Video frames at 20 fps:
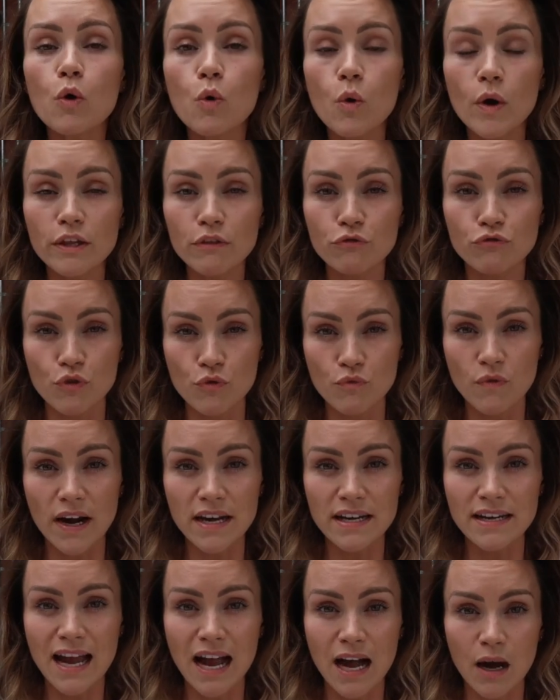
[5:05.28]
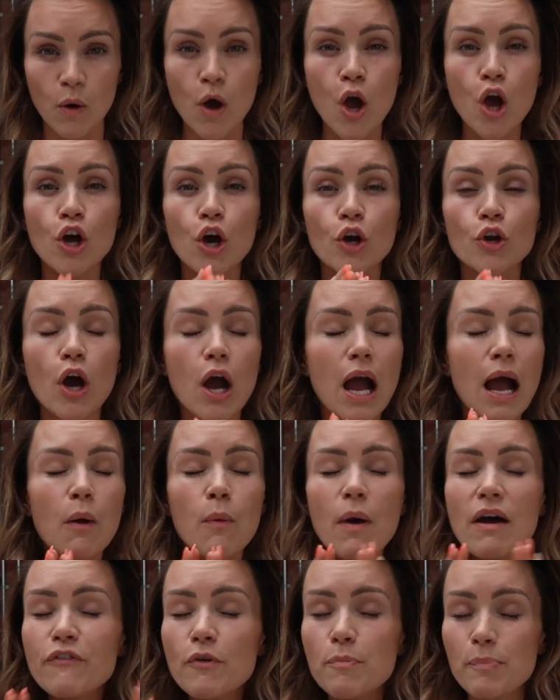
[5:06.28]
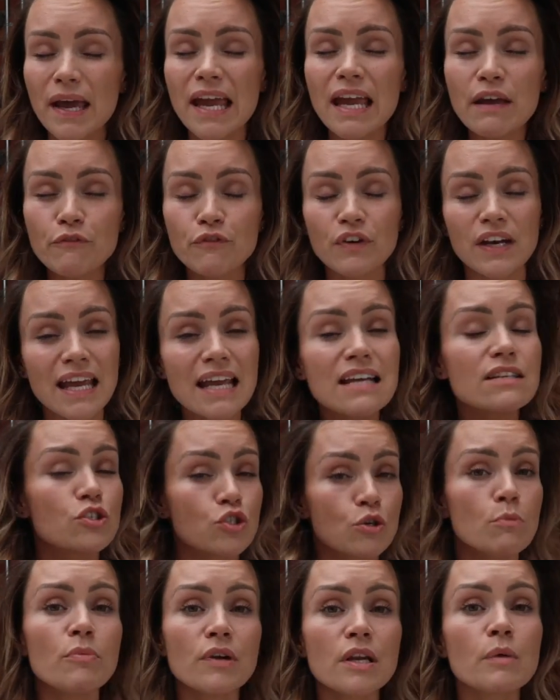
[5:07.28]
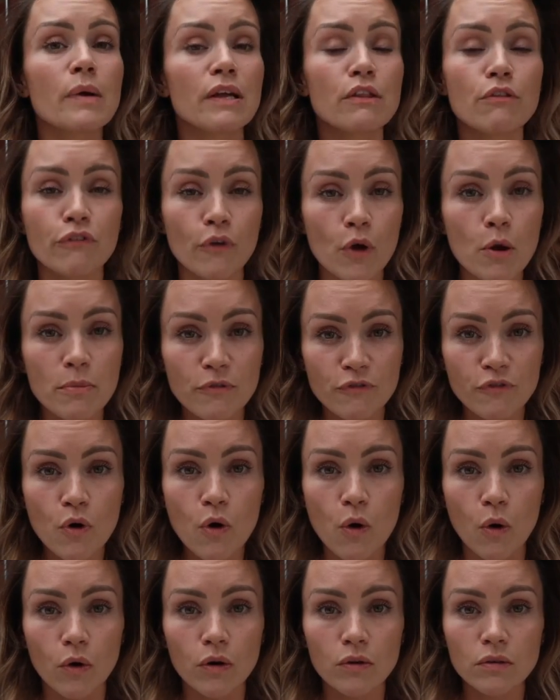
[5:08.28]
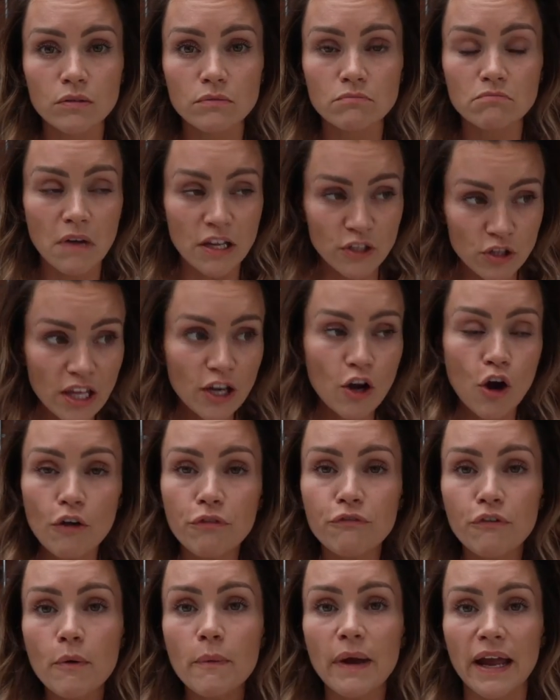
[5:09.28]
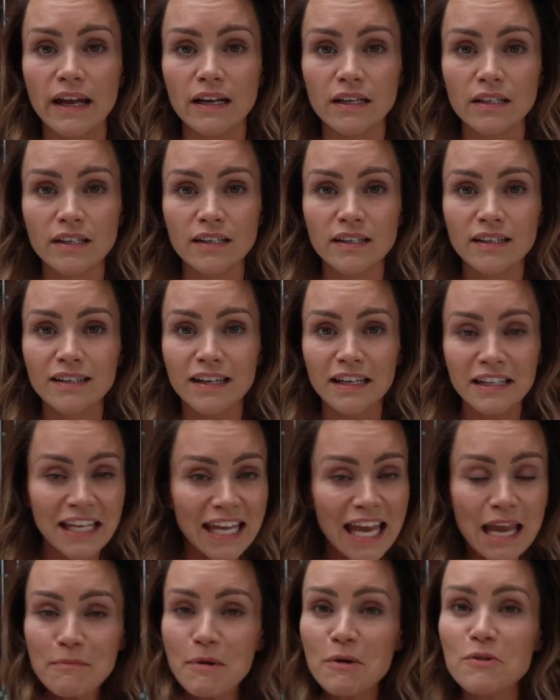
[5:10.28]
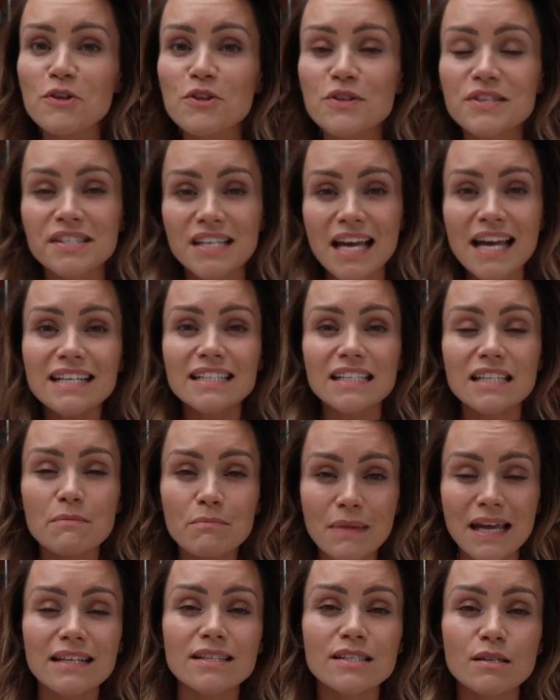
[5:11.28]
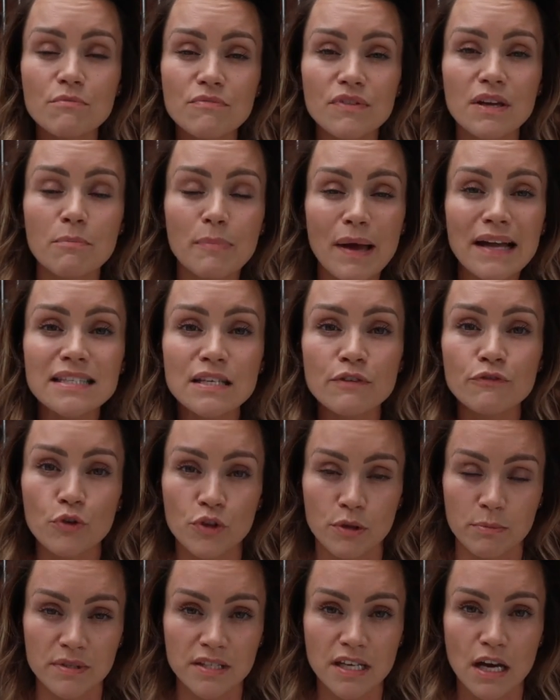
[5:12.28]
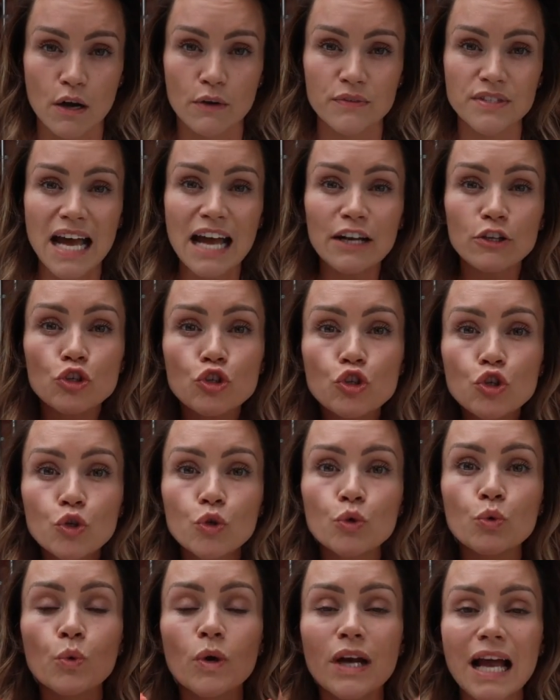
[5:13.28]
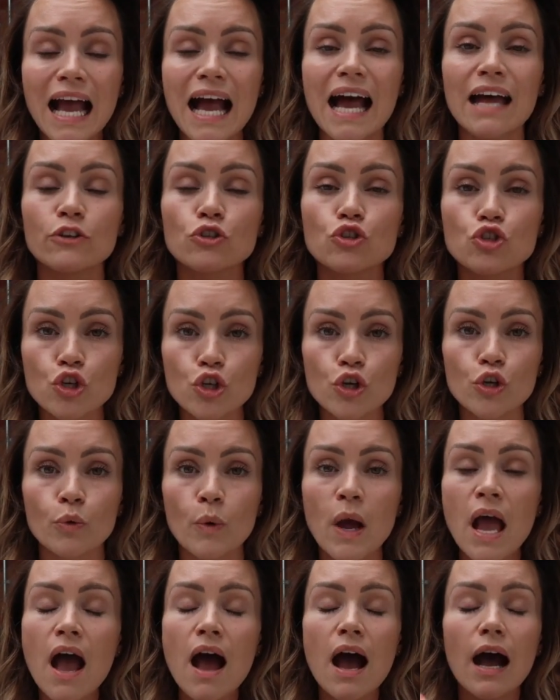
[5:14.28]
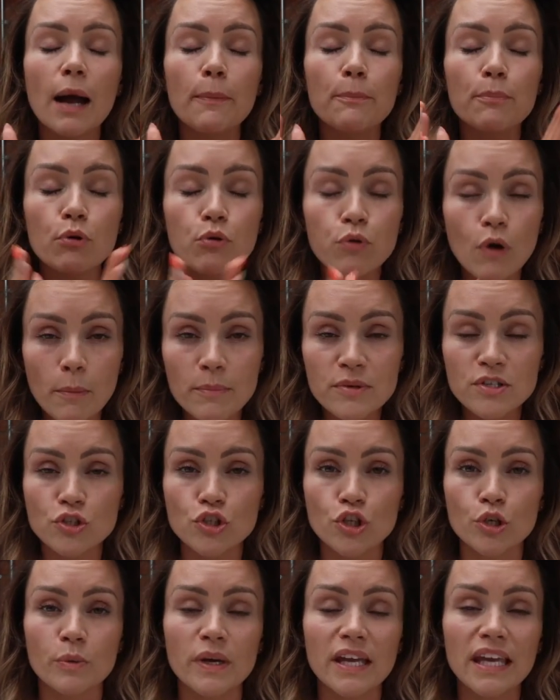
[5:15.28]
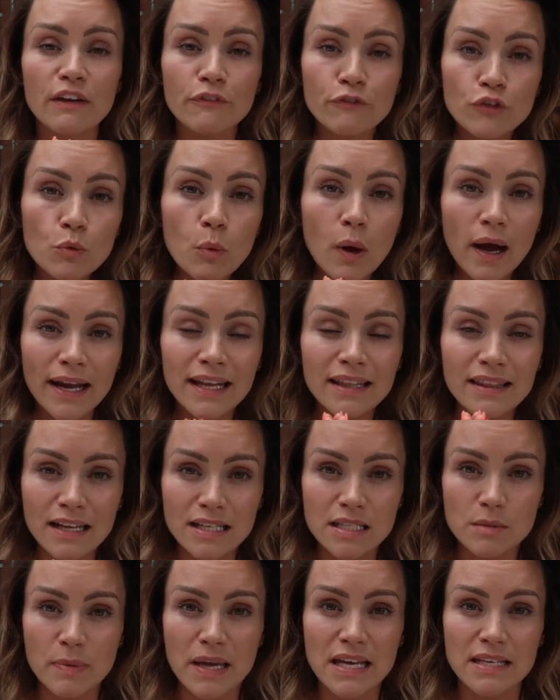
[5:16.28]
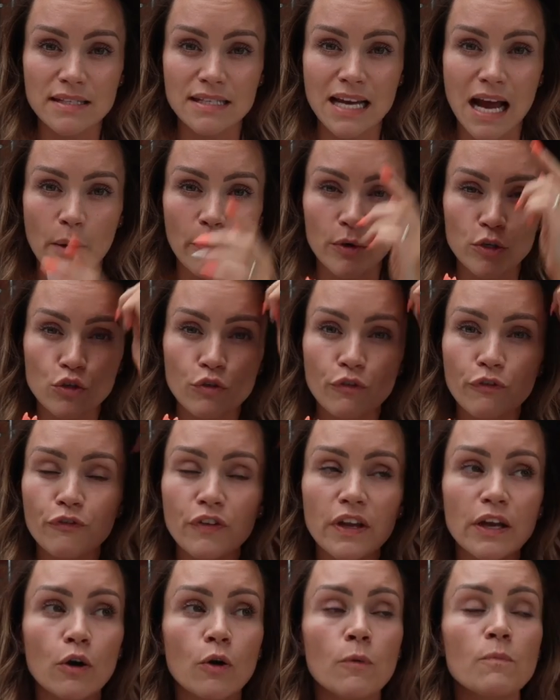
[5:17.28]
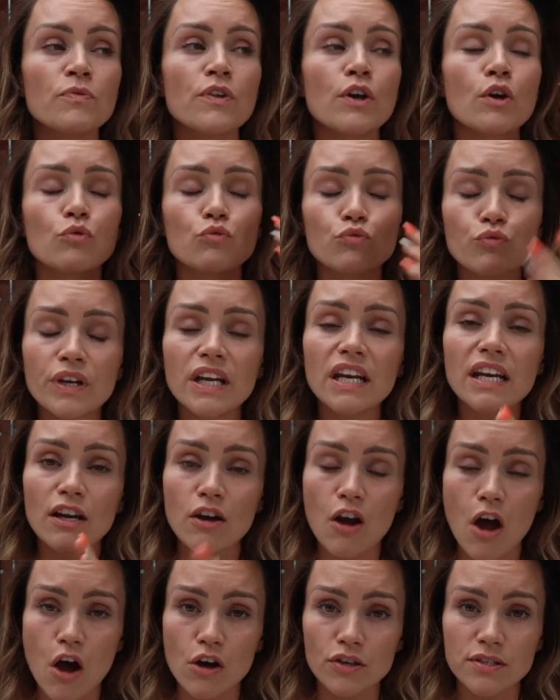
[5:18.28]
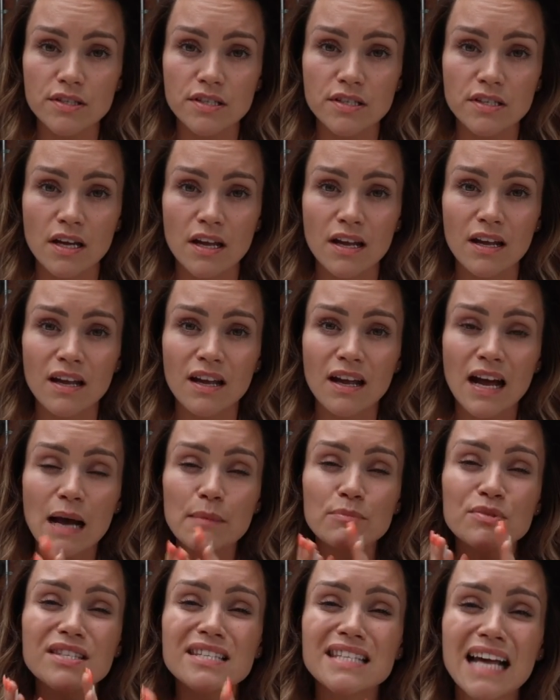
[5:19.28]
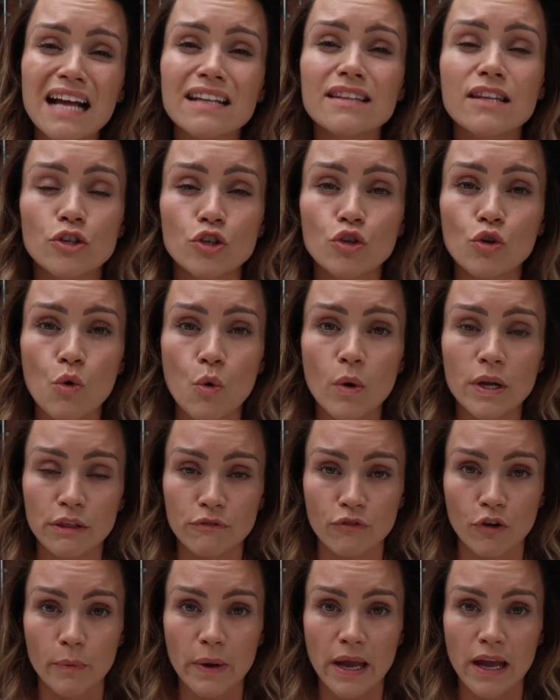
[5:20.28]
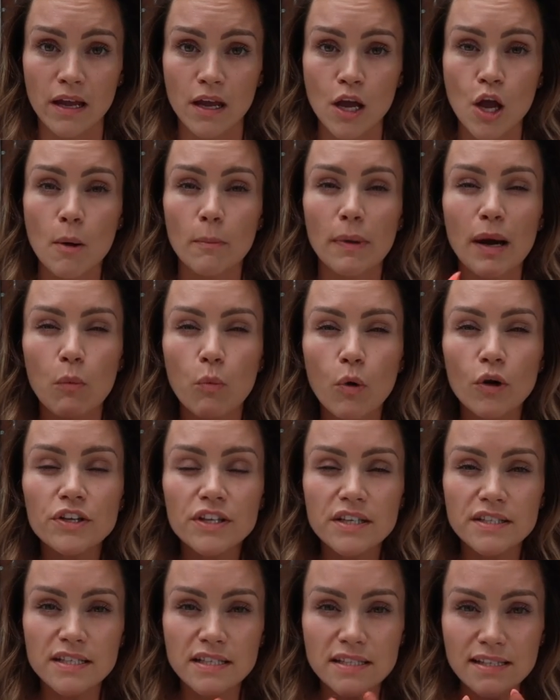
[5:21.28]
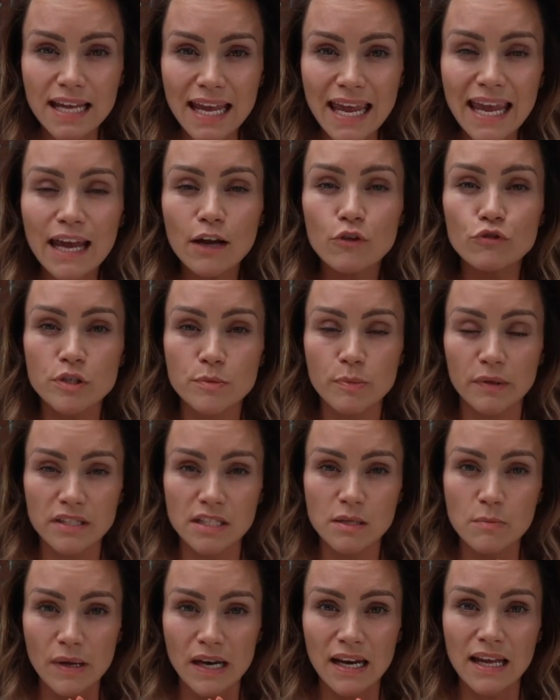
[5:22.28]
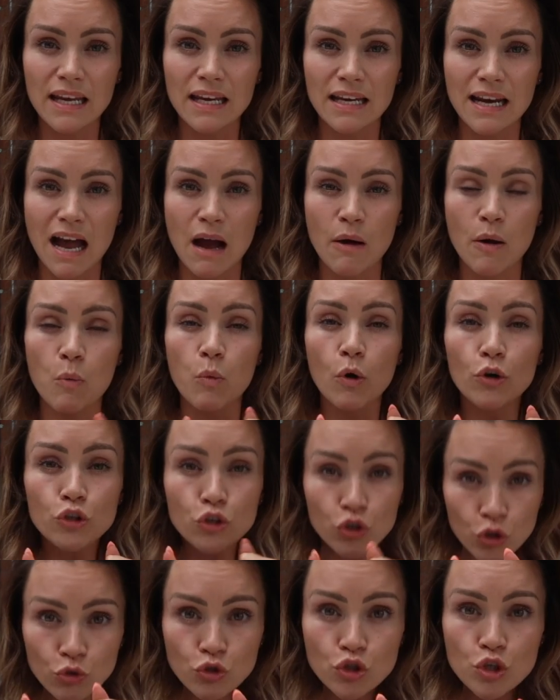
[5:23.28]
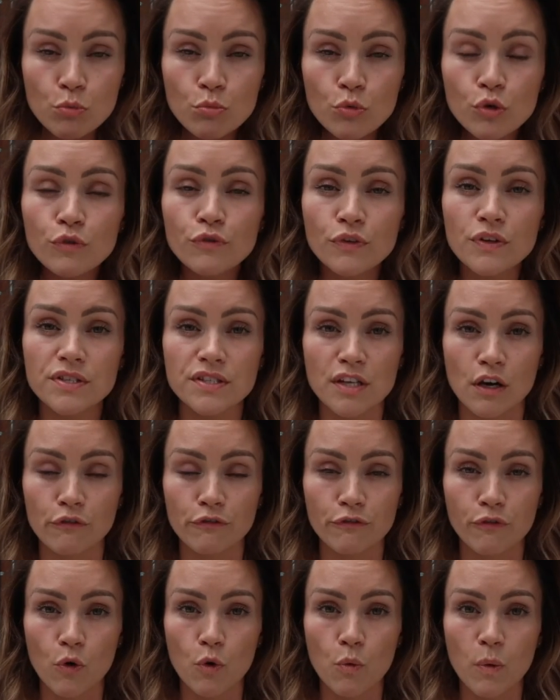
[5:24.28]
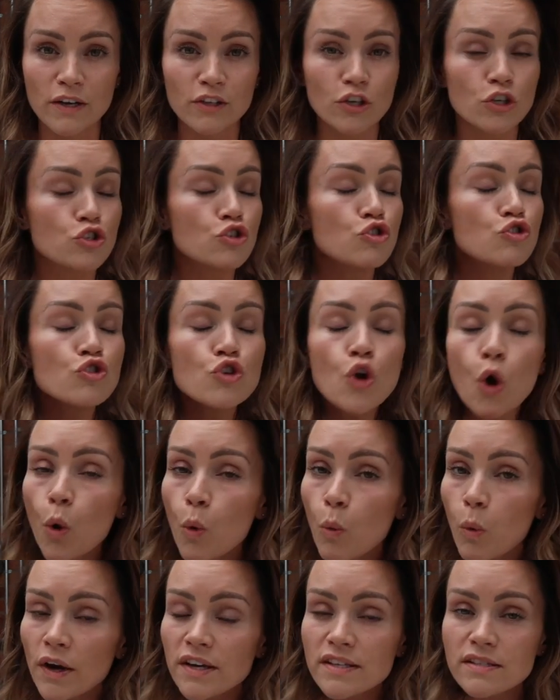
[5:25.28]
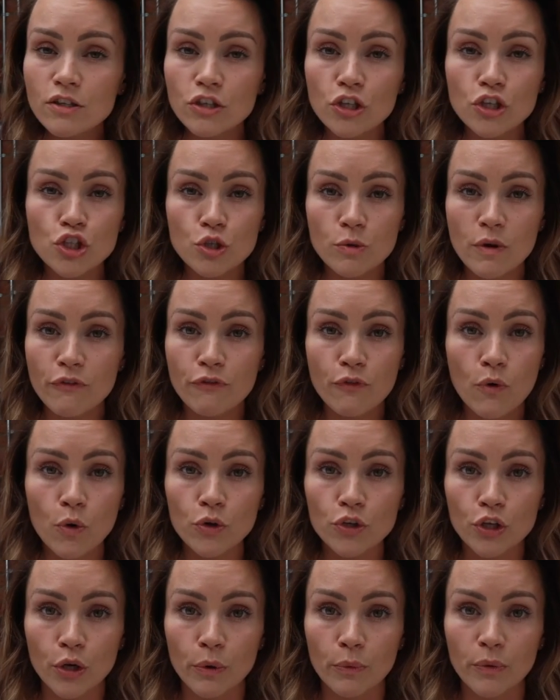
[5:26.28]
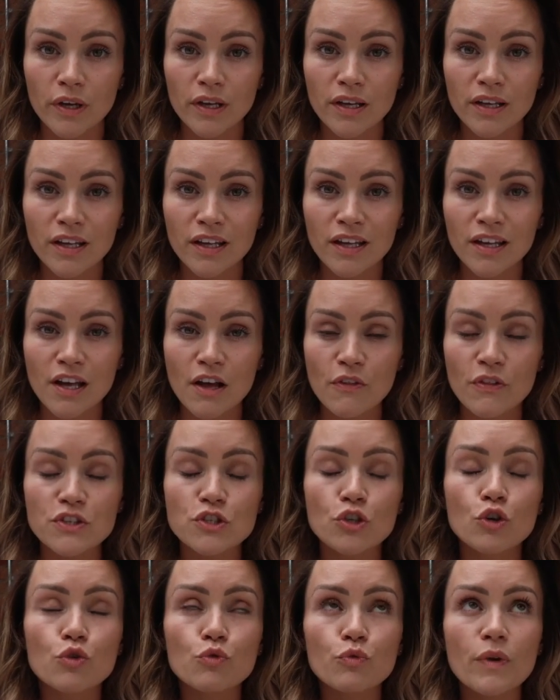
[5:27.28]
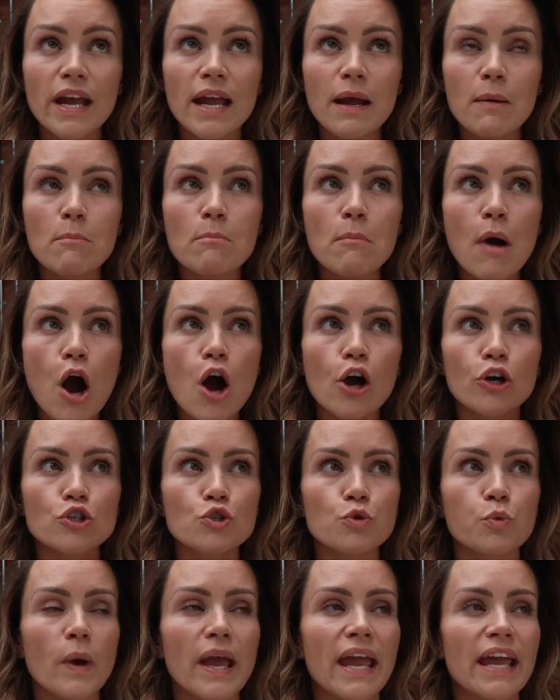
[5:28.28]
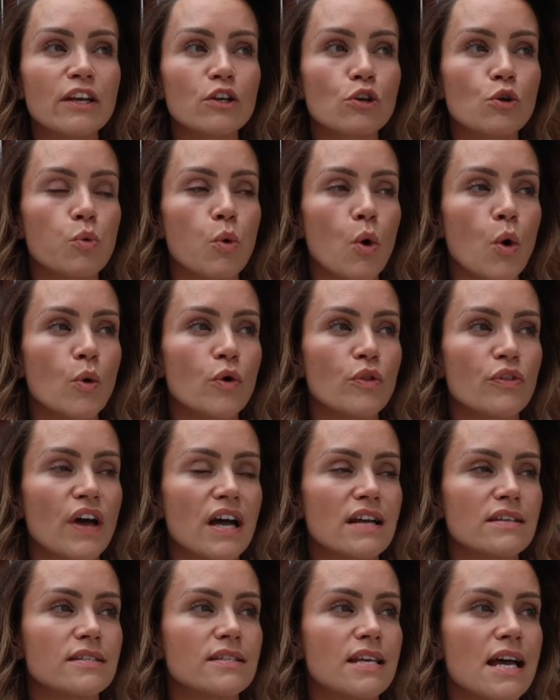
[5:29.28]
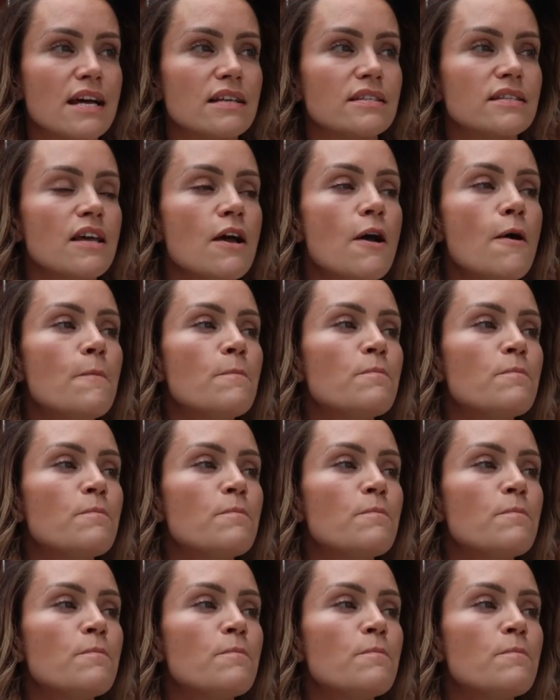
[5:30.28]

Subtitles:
are going through right now, however painful it is, somebody went through it before and they got through it. And they came out the other side and they made something better for themselves. And you can too. I promise you, if you are in that space now and you feel really lost, I'm sad that you're going through it. But I want you to take responsibility now. I want you to move yourself forward because no one is going to do it for you. There's a great Mark Twain quote that says,